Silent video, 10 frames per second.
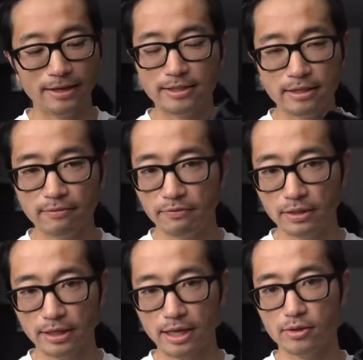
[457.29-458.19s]
and I didn't
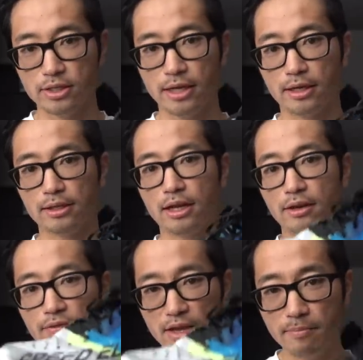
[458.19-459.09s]
feel like I was getting a lot
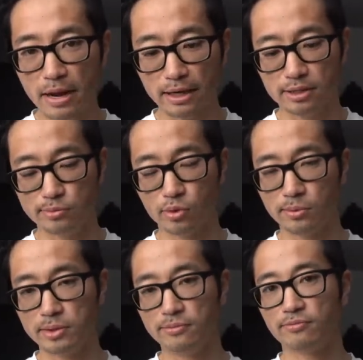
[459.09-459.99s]
of impact
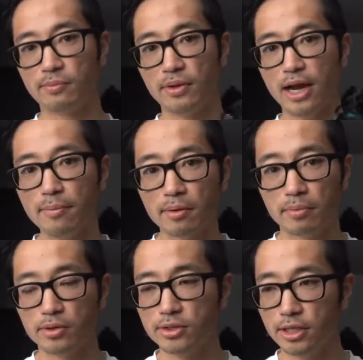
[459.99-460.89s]
absorption from the
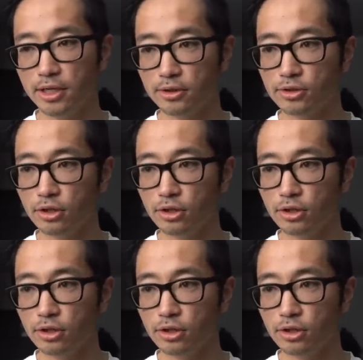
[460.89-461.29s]
Hyperburst in here.